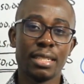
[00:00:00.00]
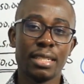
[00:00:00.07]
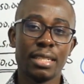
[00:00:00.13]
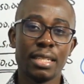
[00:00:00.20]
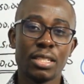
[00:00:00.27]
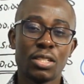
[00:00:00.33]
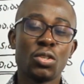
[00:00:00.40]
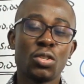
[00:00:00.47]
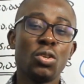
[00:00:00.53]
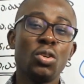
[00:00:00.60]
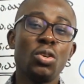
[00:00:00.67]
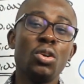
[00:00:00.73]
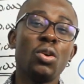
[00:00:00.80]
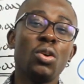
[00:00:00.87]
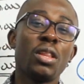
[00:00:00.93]
So
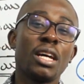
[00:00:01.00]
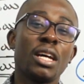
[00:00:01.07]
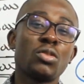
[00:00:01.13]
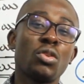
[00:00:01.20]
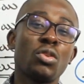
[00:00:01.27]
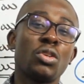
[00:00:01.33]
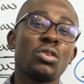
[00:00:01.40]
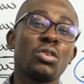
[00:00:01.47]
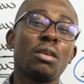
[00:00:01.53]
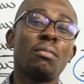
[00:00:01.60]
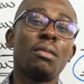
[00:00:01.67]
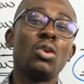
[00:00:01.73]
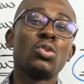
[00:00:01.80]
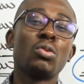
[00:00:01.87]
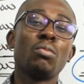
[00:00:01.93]
that's why you're talking
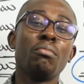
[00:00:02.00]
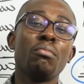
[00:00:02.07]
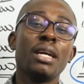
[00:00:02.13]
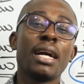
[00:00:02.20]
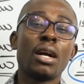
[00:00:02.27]
about being a